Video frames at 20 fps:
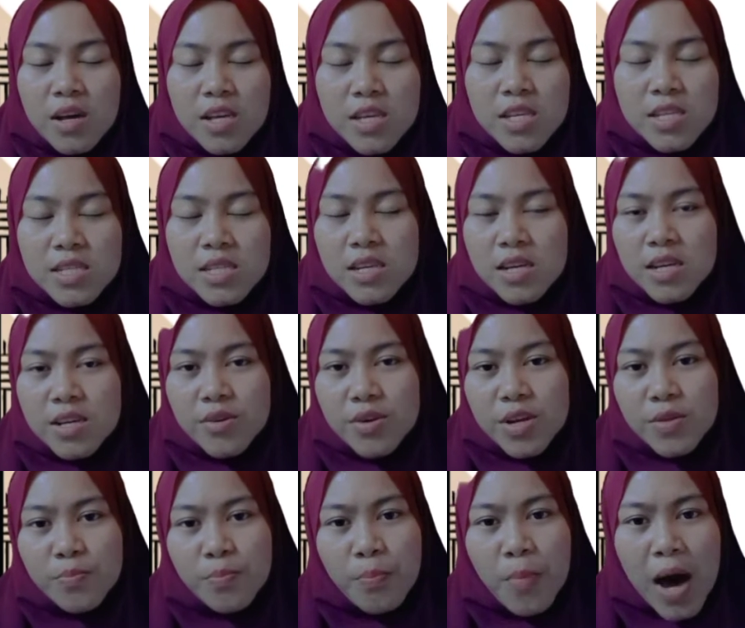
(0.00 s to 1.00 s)
Is a
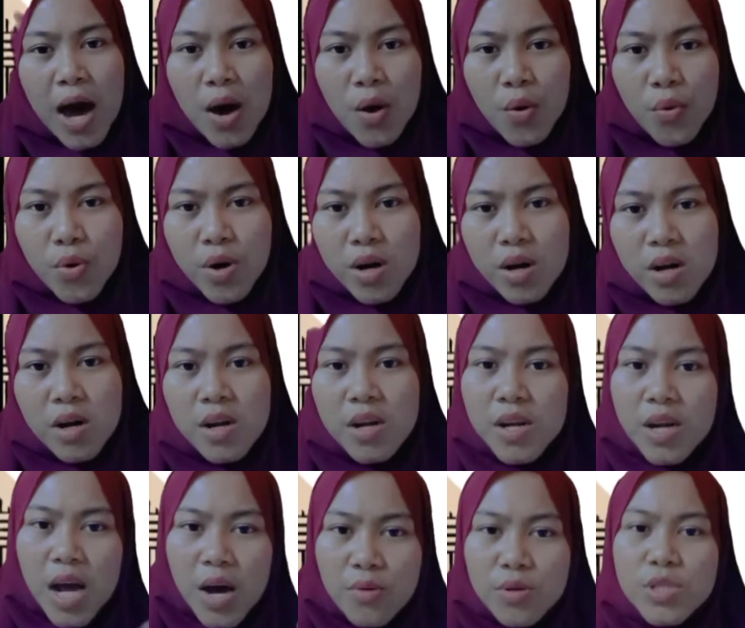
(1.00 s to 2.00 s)
great power
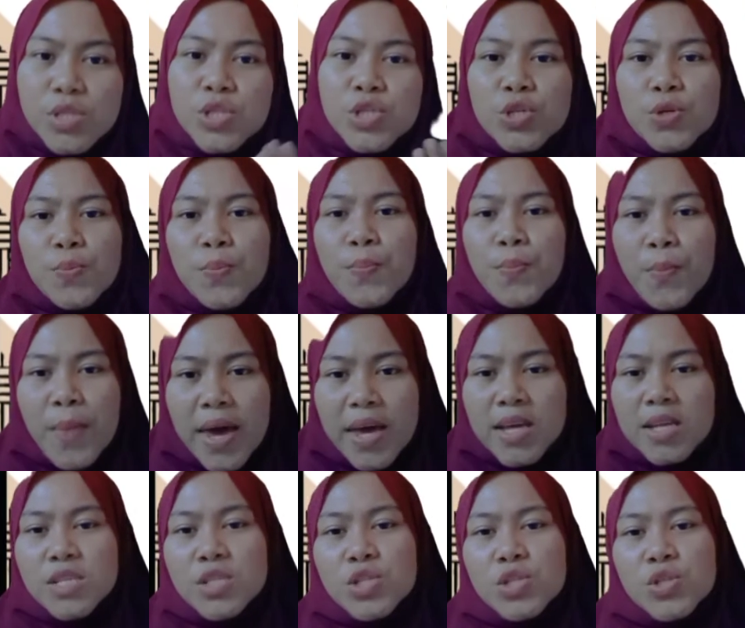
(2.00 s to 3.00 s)
known to
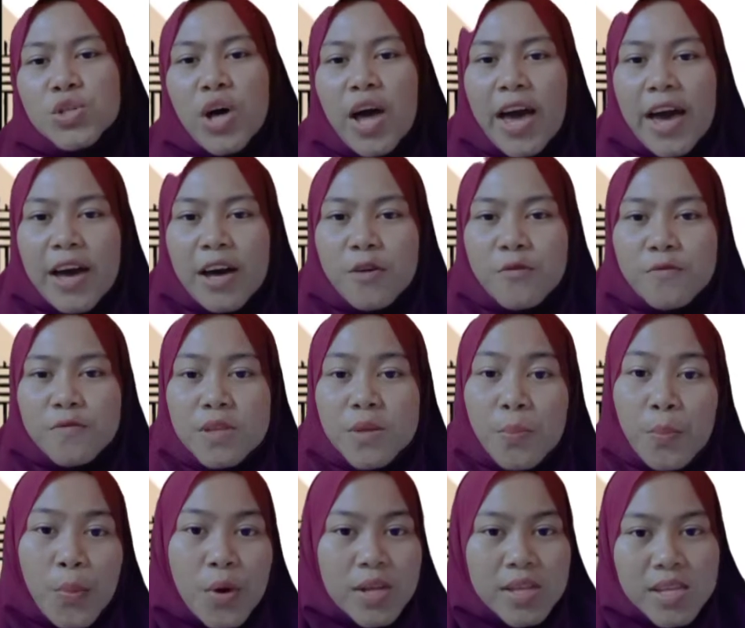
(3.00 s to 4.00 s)
men to have the
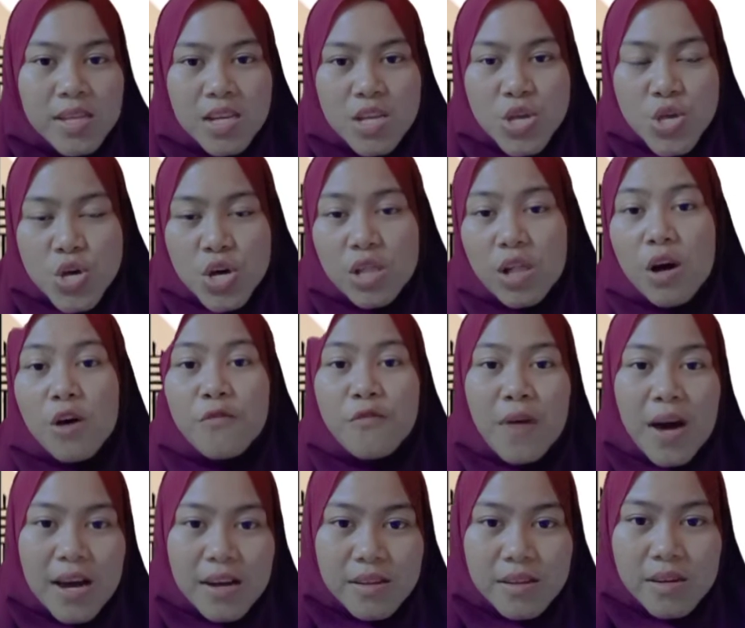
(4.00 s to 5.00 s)
potential of
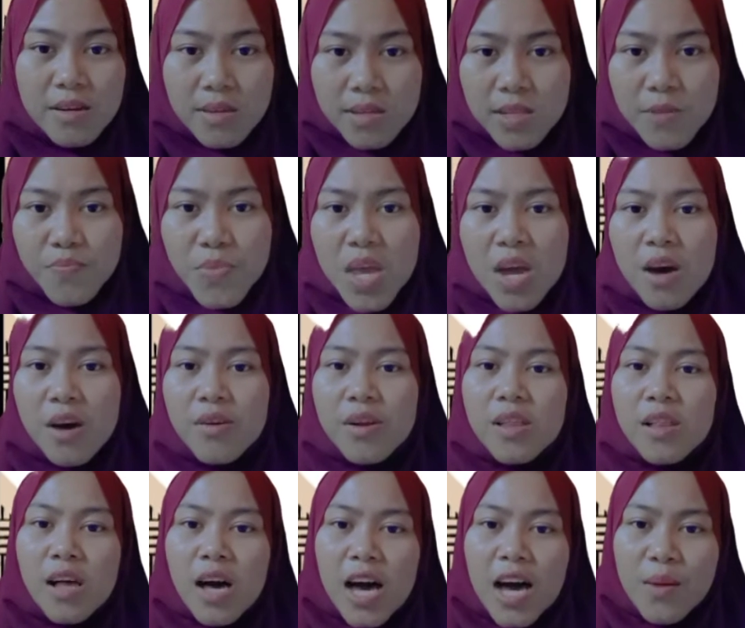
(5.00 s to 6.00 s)
others.
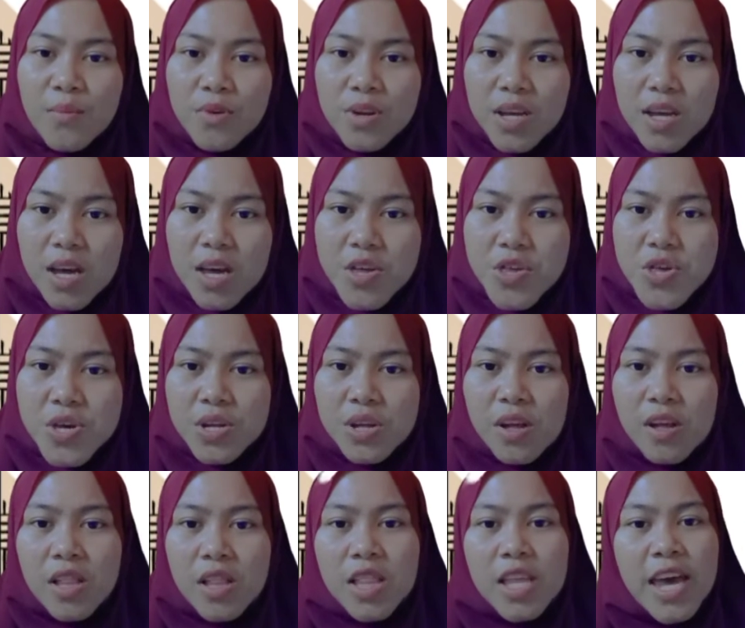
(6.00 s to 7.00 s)
Real communication
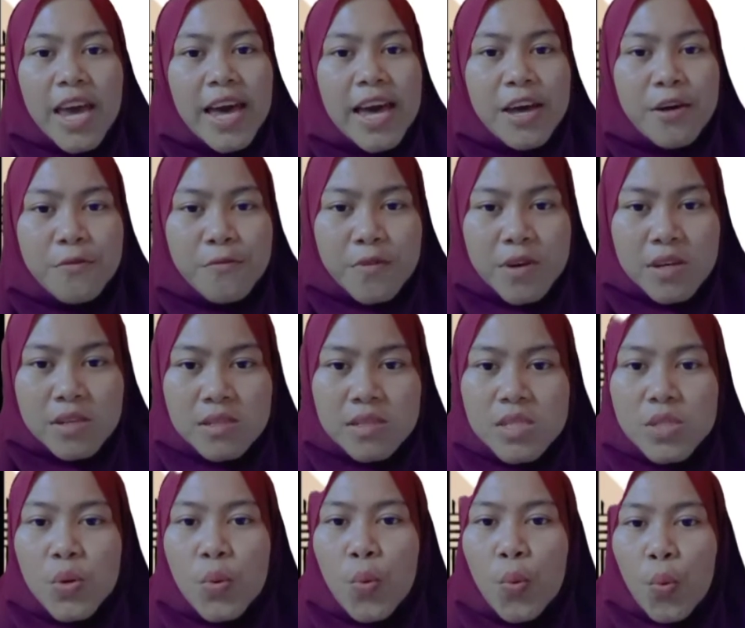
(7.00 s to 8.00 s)
only
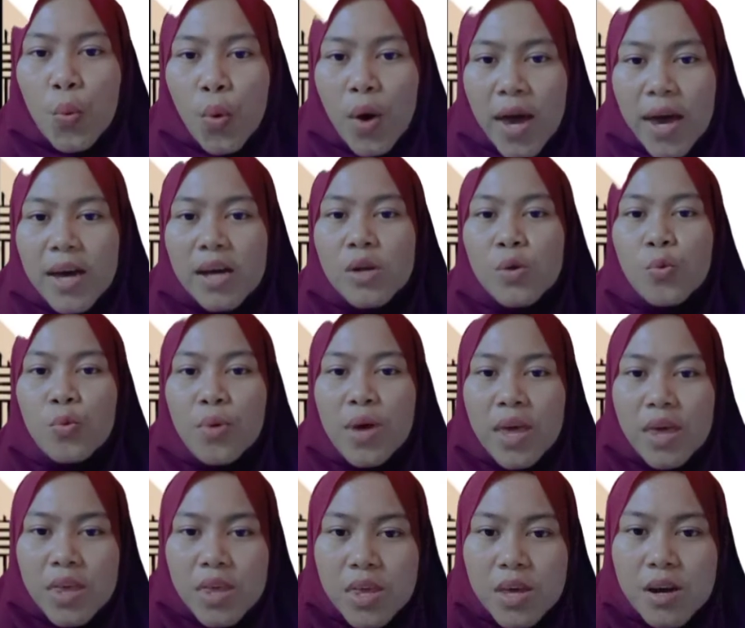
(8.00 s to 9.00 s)
happens when we
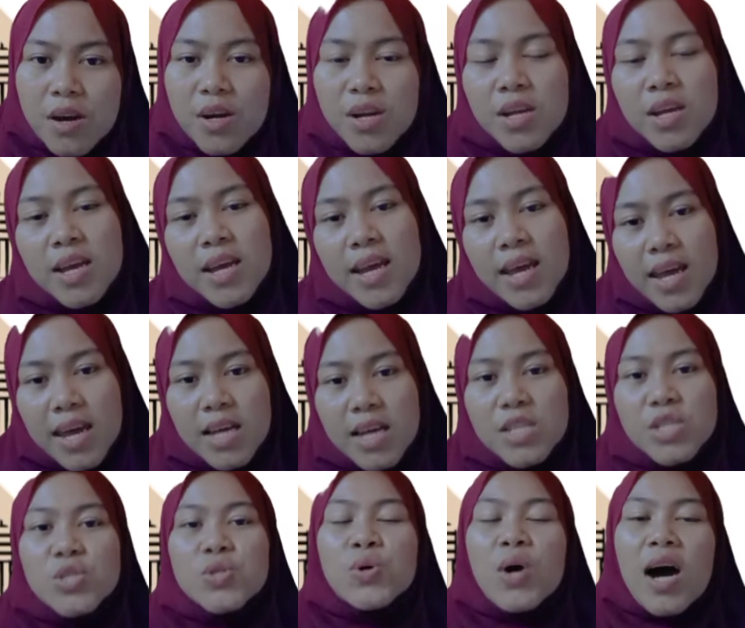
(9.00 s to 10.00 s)
hear
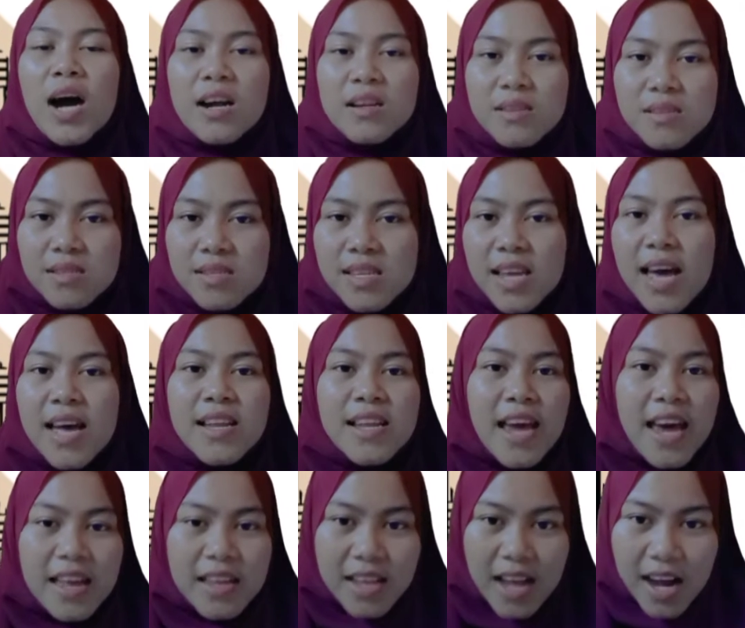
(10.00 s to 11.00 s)
it to understand
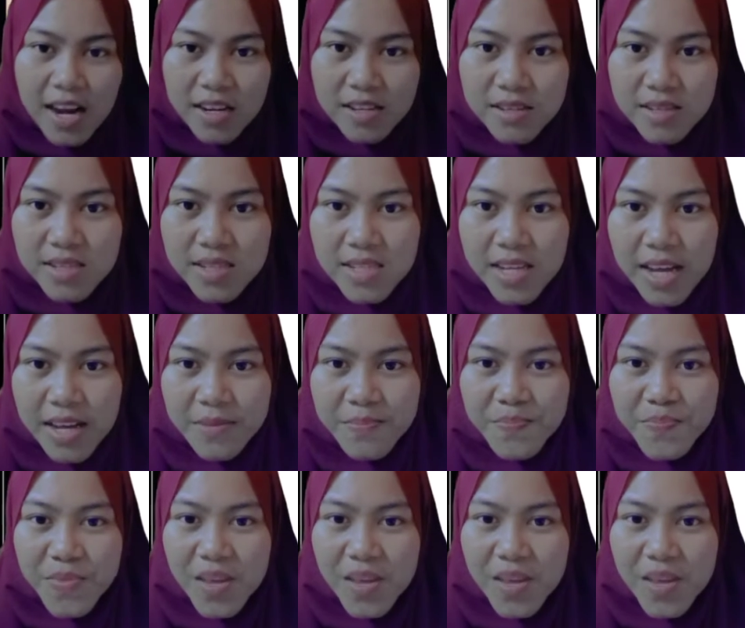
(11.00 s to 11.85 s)
and understand.